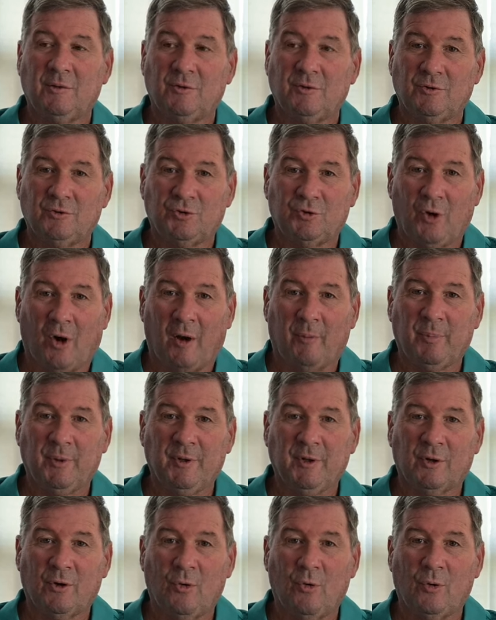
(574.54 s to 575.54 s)
Sharp
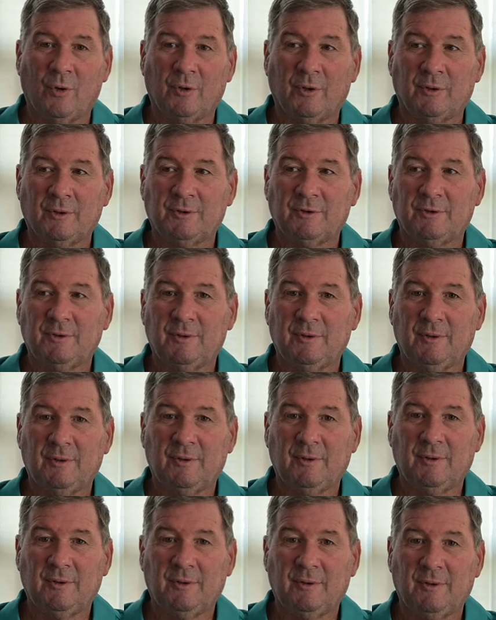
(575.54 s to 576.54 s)
in the corners.
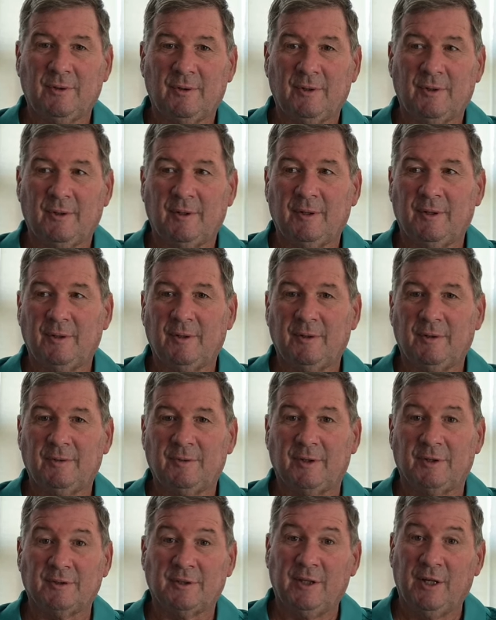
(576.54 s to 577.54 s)

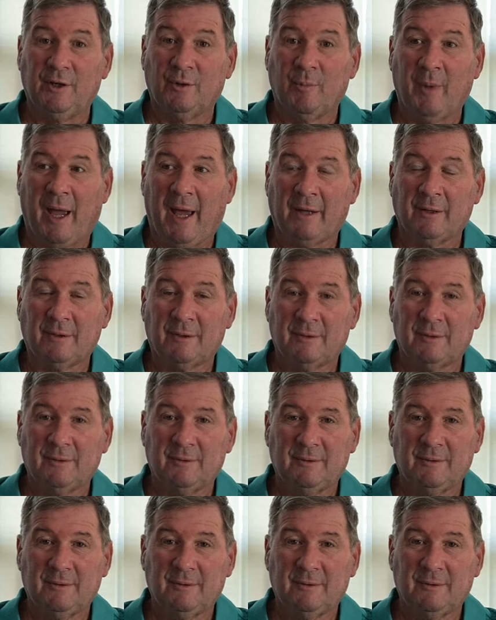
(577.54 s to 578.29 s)
Does gear matter?